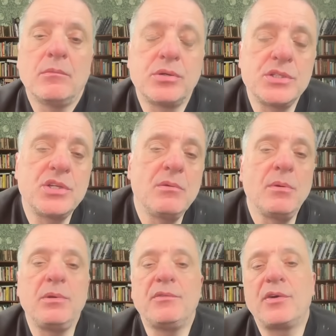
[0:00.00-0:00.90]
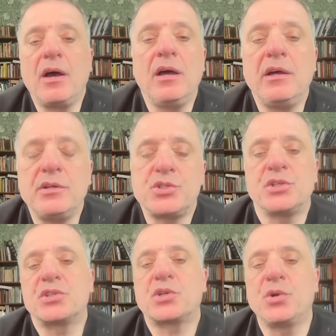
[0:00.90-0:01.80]
presumably for
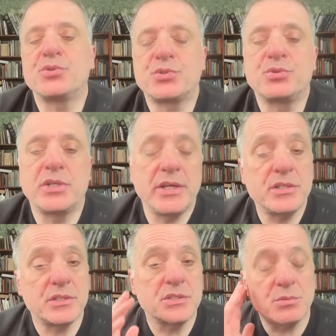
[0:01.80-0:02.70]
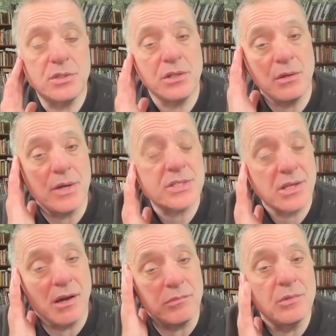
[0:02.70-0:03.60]
urgent consultations with the US
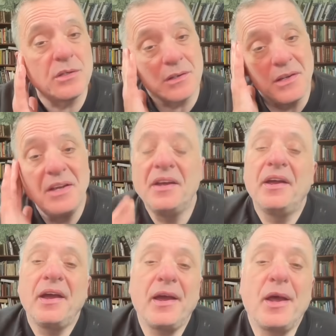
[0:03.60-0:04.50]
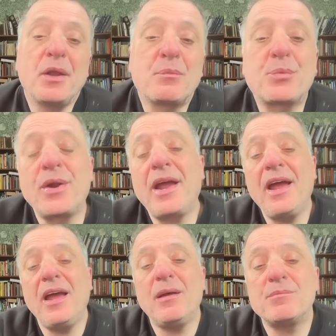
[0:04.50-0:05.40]
government, and
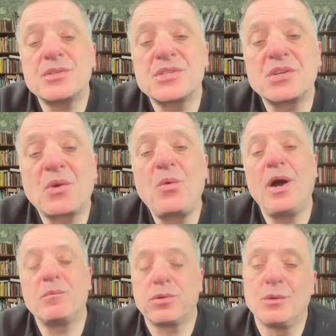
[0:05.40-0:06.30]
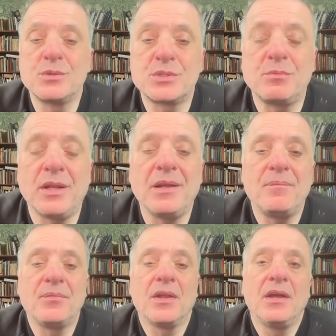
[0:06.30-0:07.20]
perhaps, quite plausibly,
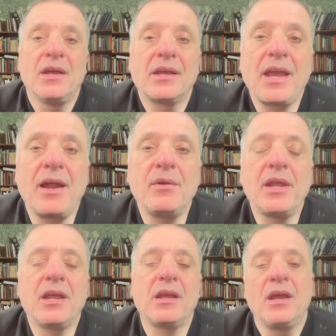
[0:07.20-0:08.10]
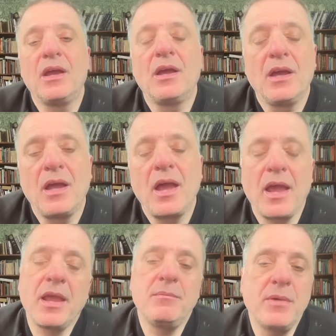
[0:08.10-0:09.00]
carrying
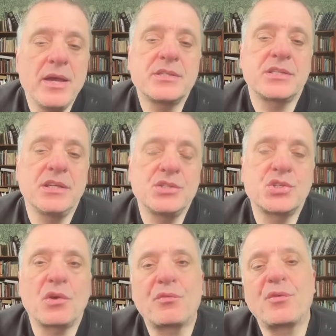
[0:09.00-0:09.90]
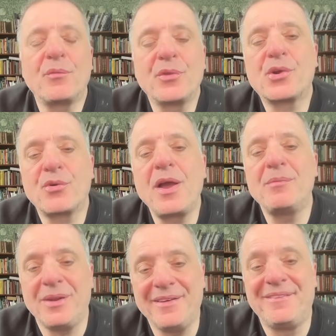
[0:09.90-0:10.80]
a message from the
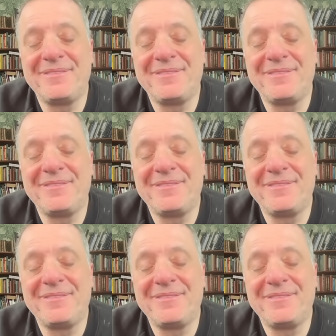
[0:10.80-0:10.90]
Kremlin.